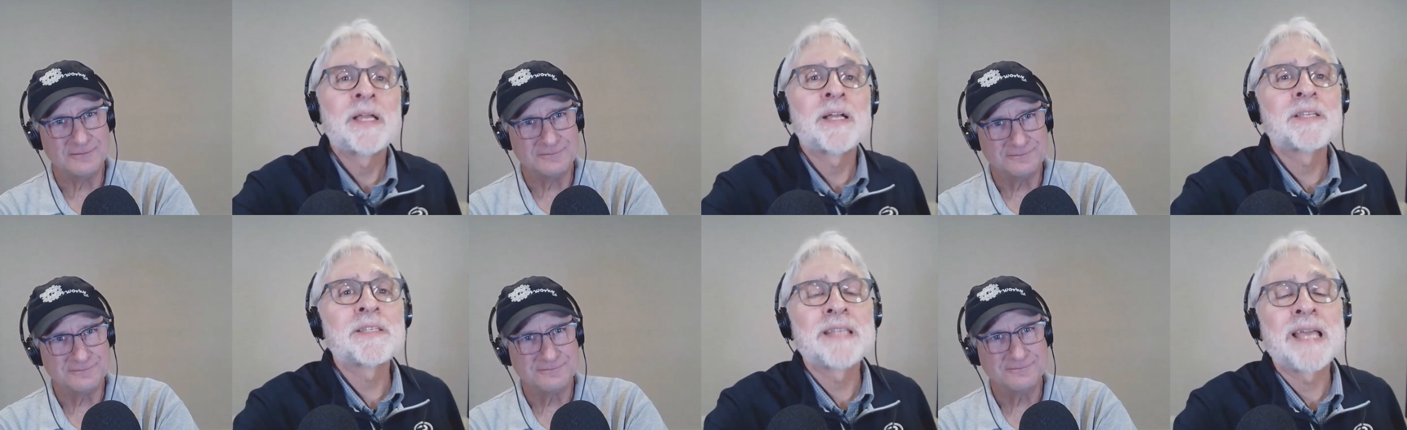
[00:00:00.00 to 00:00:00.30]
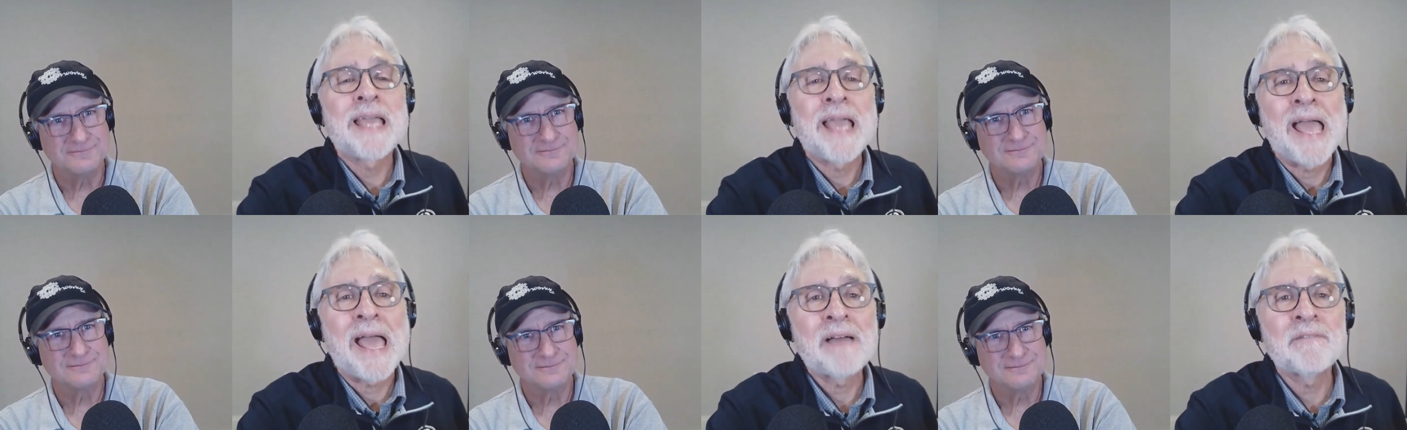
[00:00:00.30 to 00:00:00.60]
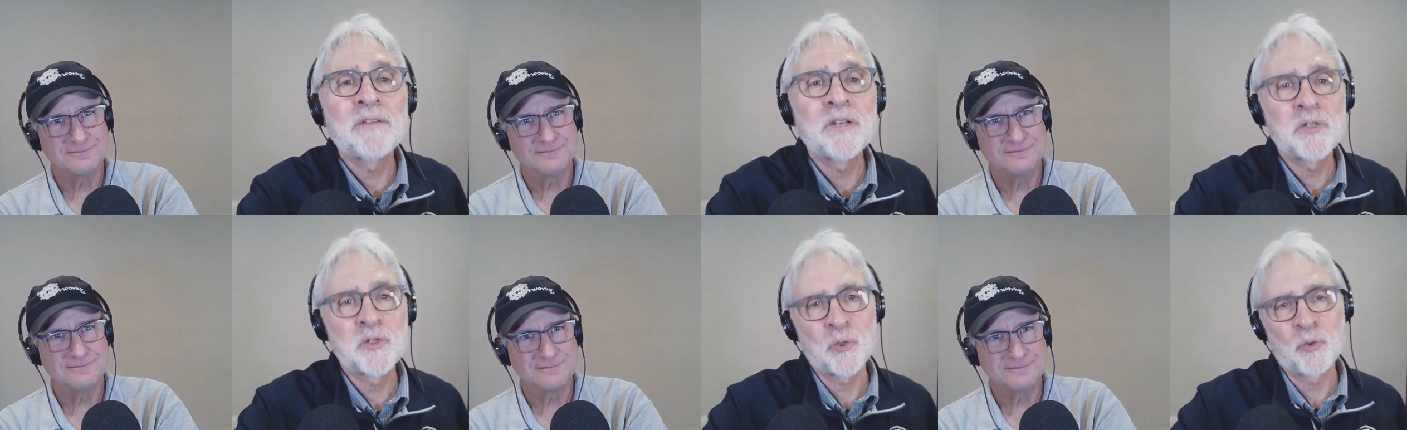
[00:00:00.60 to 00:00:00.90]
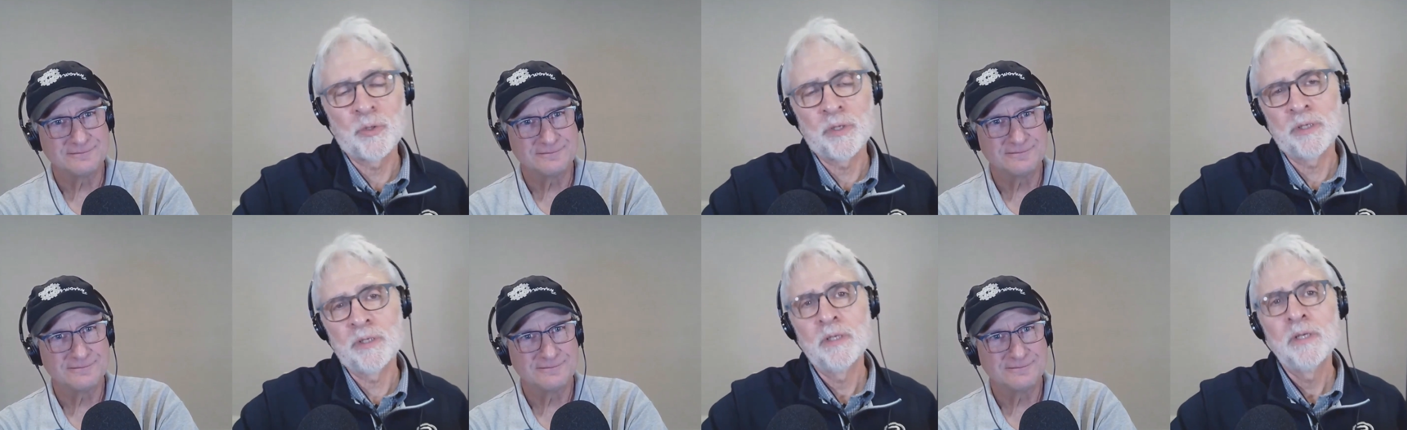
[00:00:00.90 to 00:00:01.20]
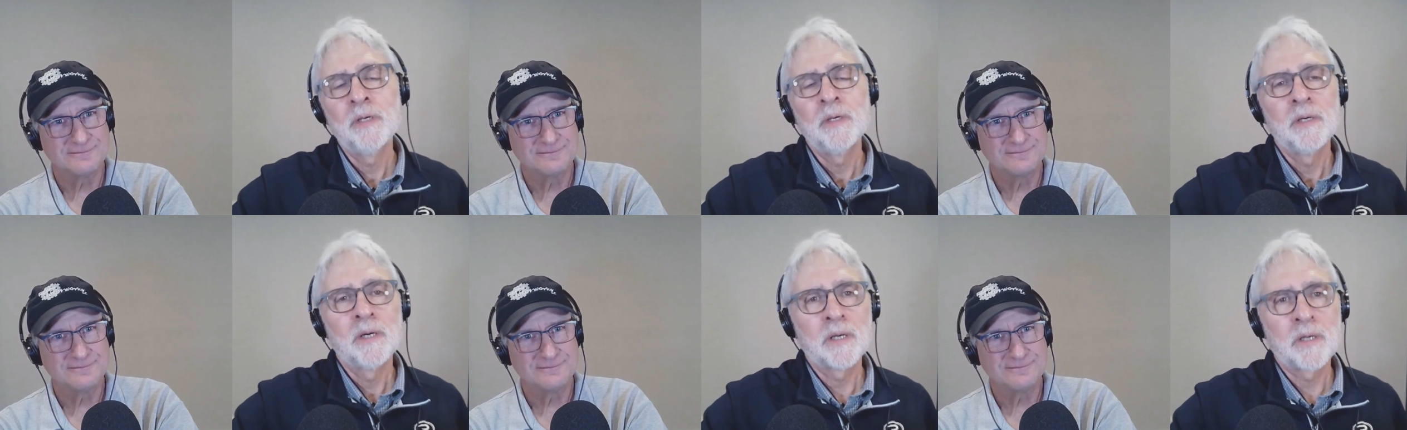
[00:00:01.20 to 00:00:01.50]
Speaker 1: because they haven't
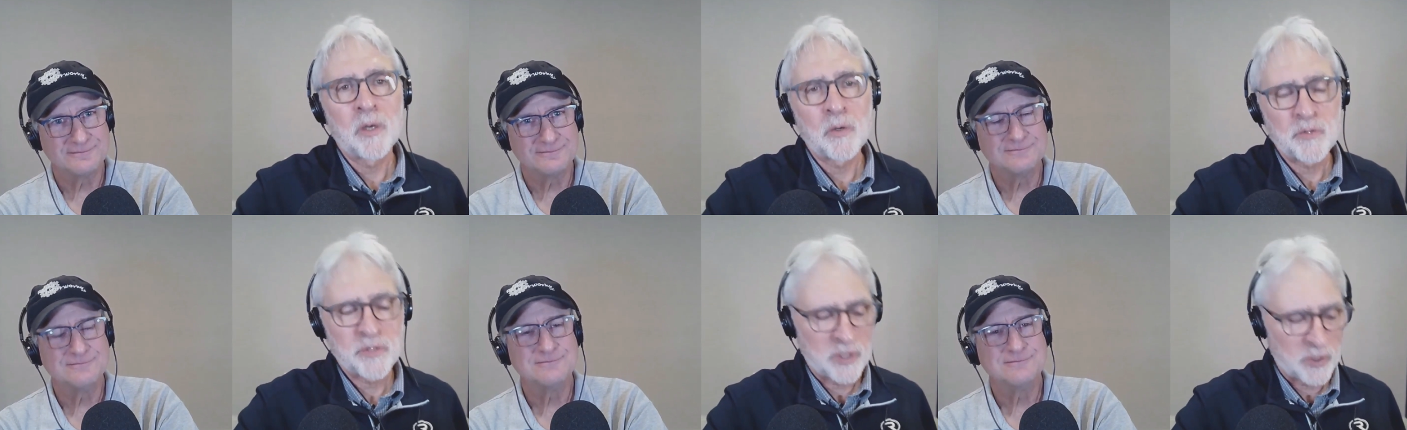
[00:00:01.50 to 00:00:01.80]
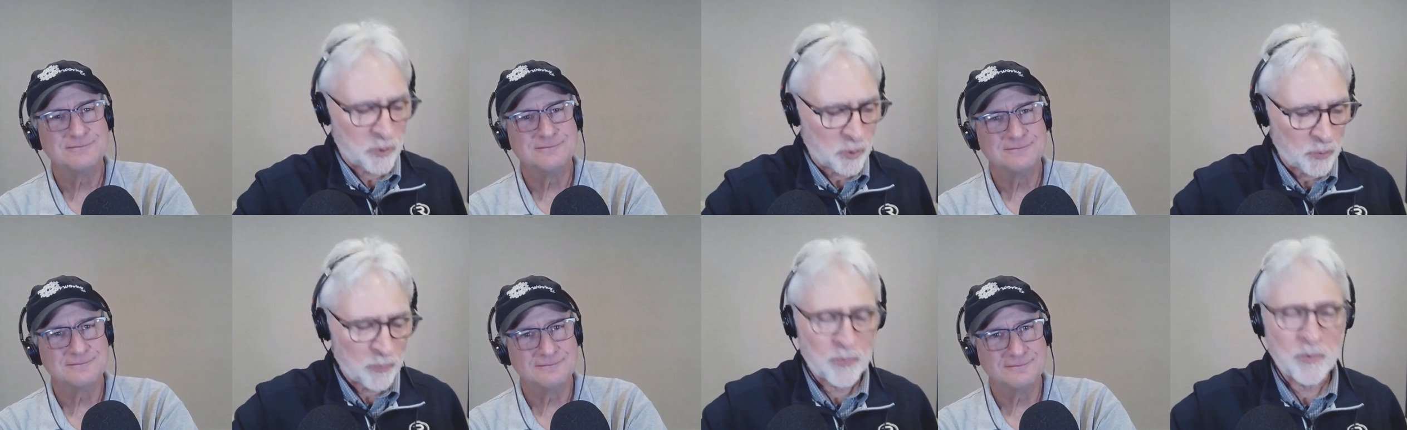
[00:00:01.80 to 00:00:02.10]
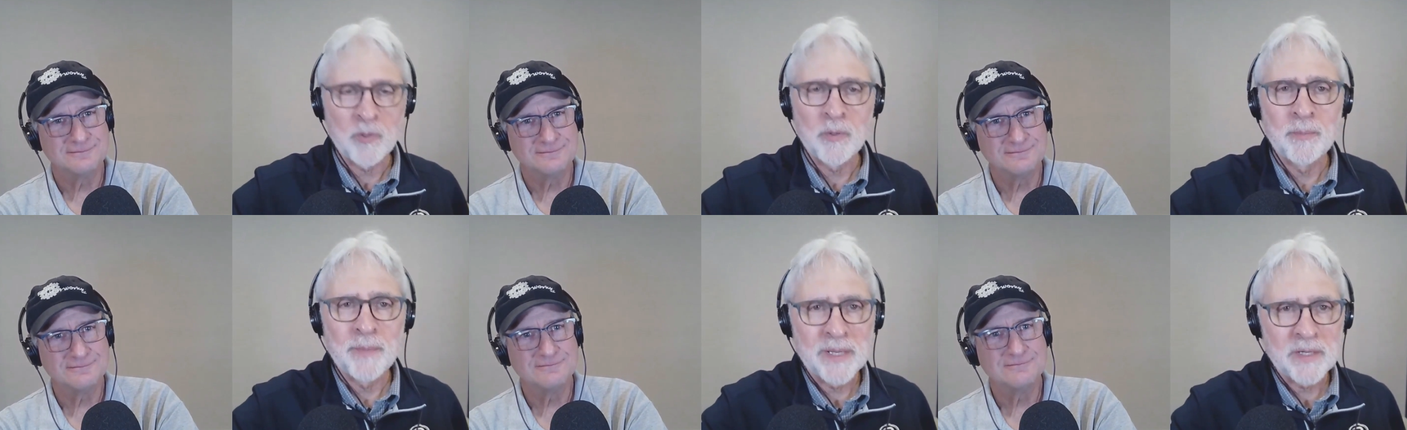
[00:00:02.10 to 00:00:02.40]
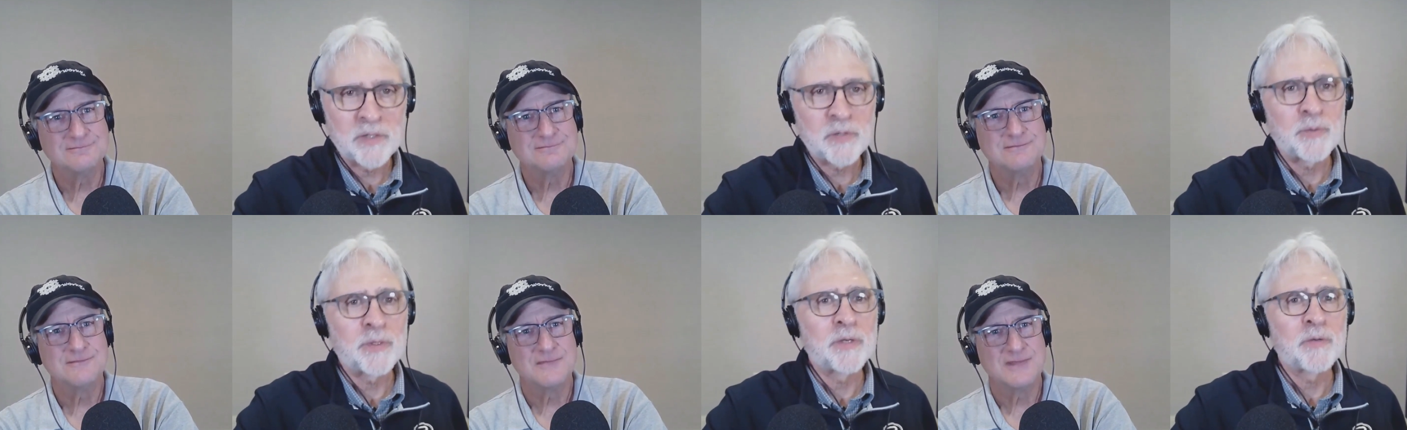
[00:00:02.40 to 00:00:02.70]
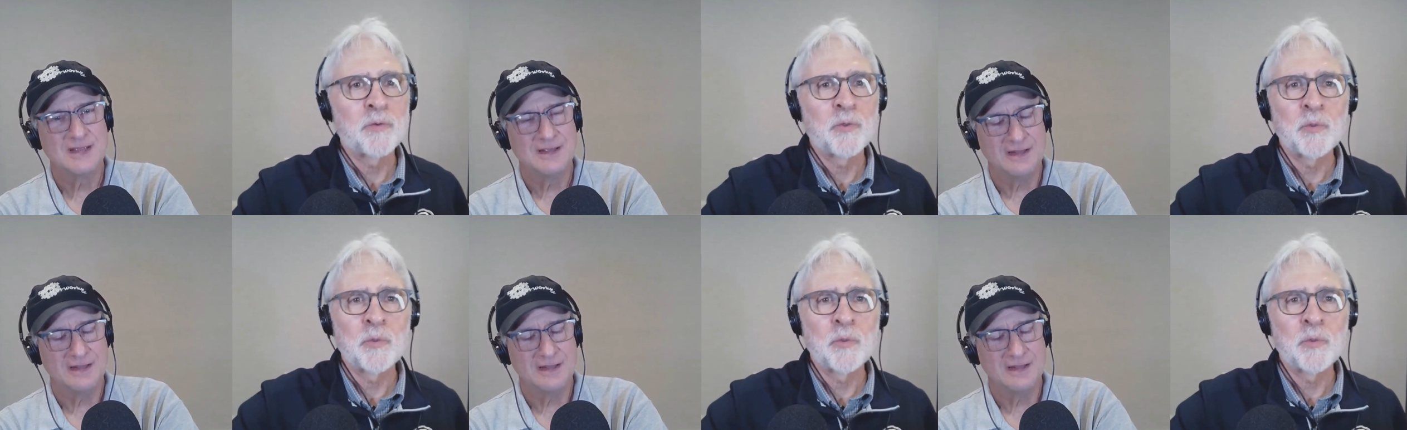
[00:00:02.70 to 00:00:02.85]
joined a coaching group or a mentoring